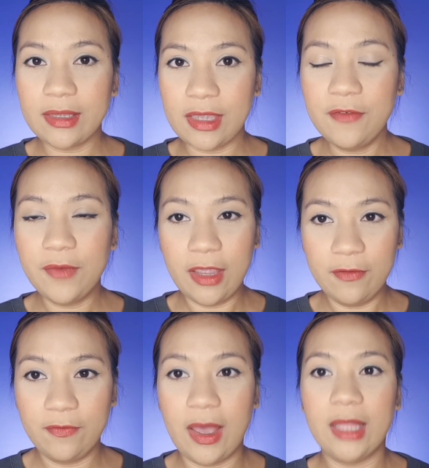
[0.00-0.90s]
if I
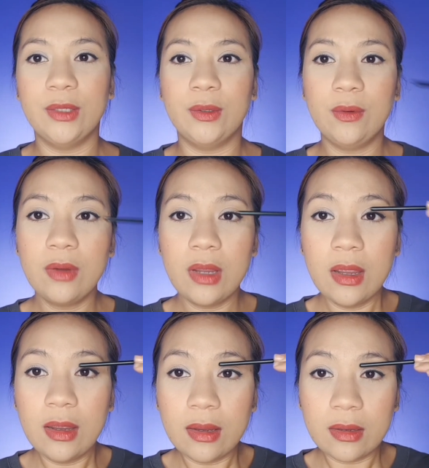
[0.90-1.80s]
follow
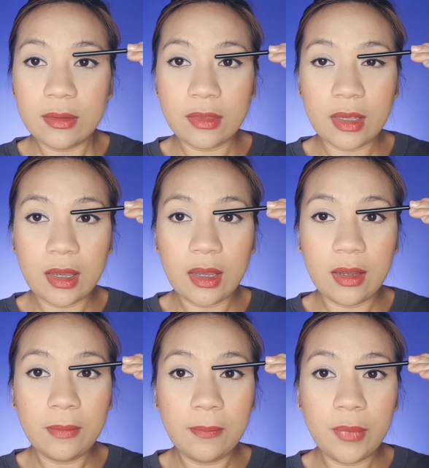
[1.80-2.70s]

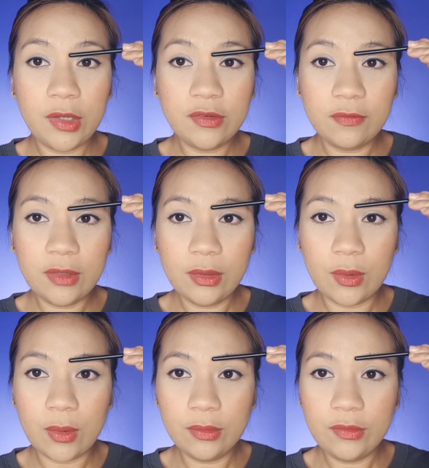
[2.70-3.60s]
the bridge of the
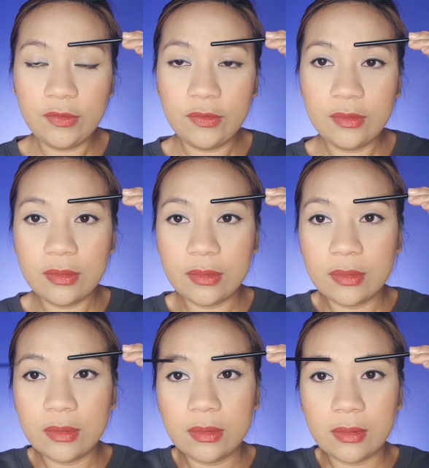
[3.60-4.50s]
nose,
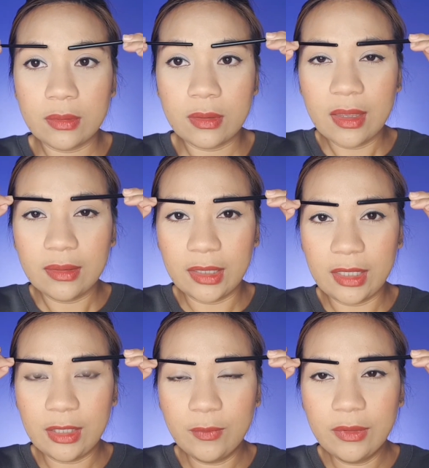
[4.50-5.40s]
then
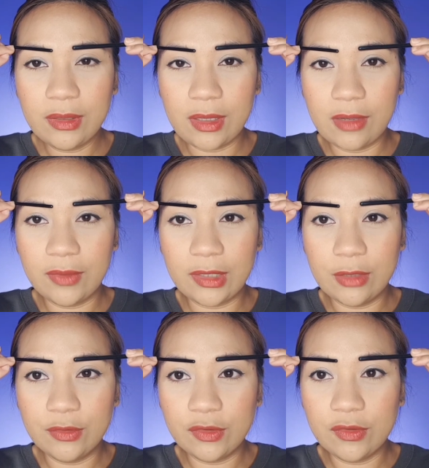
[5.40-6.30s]
it will give an
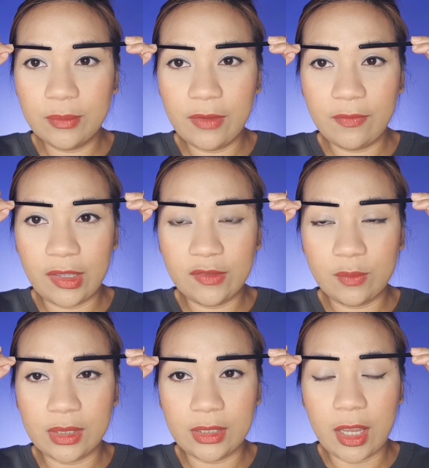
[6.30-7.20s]
illusion to my face
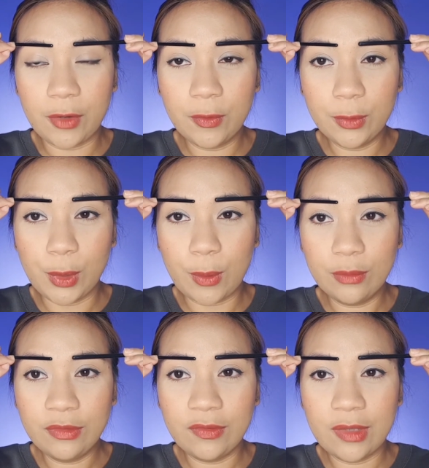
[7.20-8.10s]
with a narrow
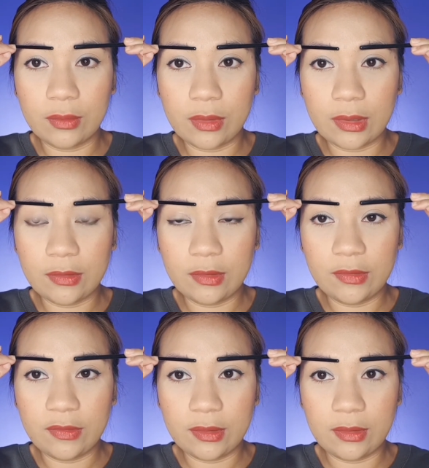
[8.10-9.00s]
nose. Wait, can you
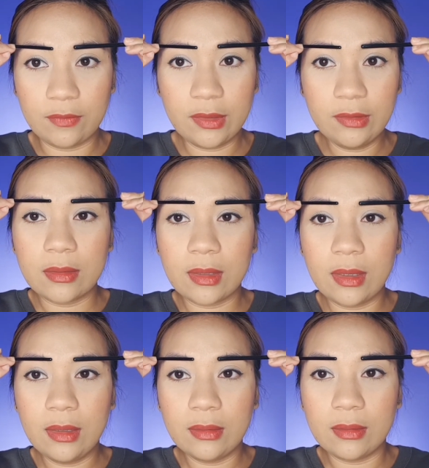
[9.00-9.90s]
see the difference?
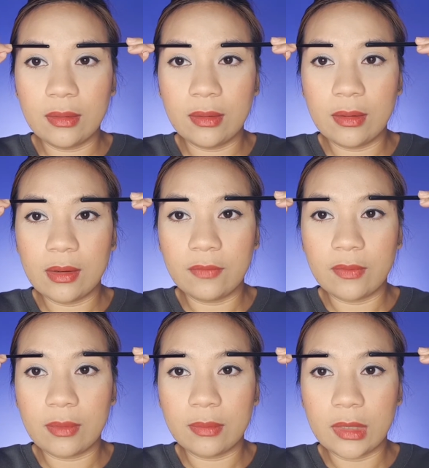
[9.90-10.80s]
That
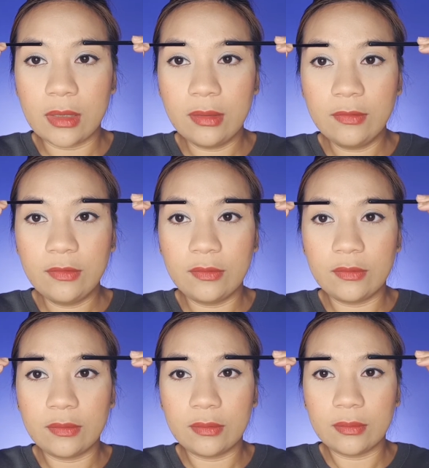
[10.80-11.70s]
from this.
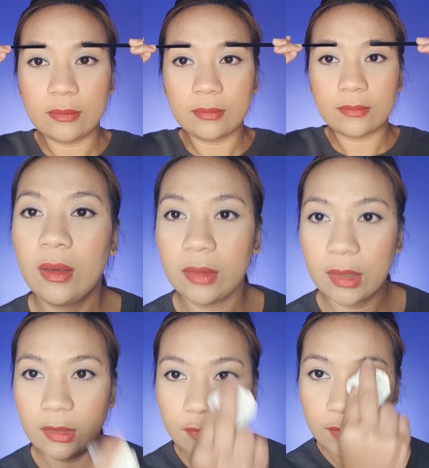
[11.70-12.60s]

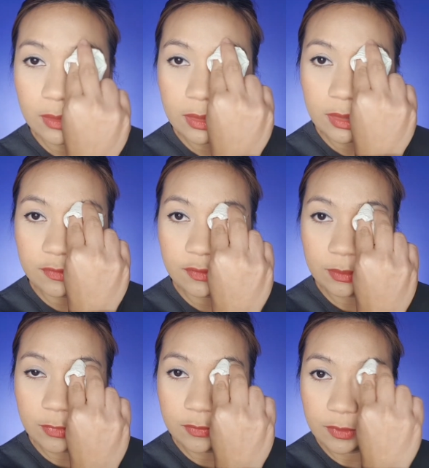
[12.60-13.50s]
Okay, so let's
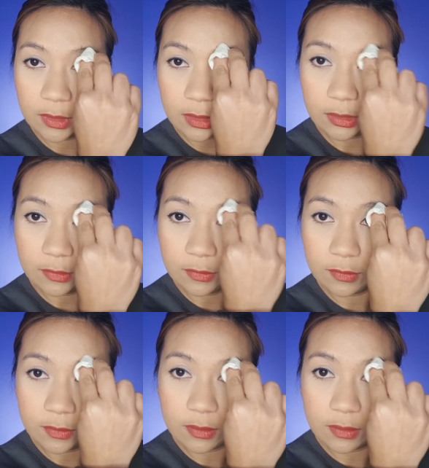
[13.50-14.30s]
remove this.